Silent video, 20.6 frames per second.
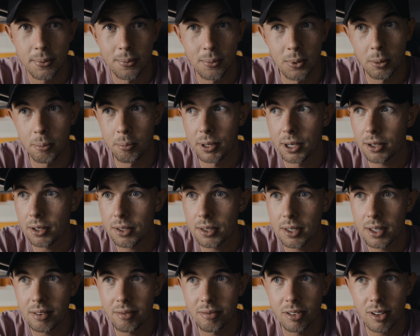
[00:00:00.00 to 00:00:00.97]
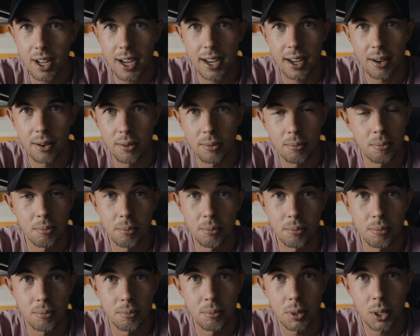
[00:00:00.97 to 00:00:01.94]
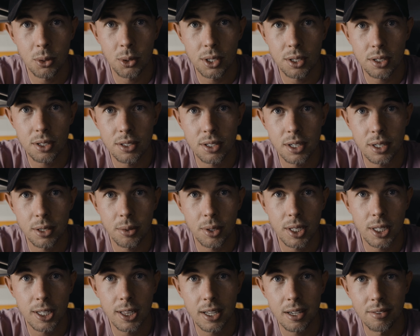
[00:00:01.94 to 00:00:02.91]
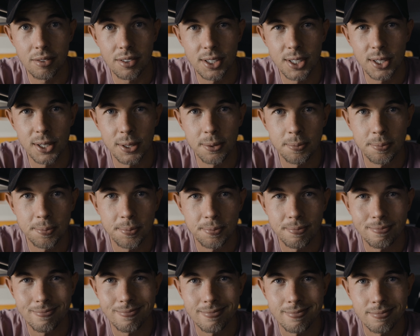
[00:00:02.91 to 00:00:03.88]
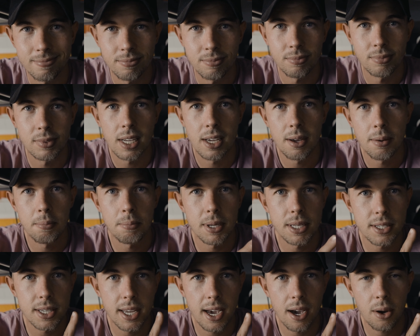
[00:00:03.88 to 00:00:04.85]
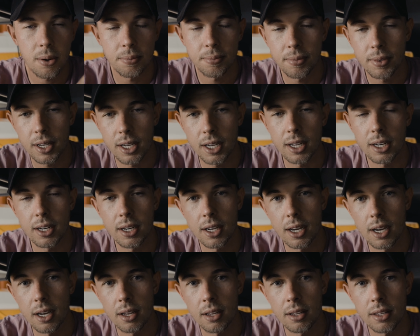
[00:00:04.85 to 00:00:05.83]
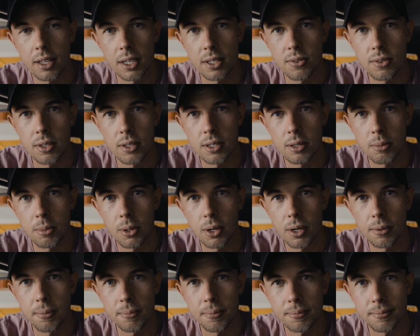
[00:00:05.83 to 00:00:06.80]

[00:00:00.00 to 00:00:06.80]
We'll build and then fly. Both things that I really love, so peace out, and thanks for the support.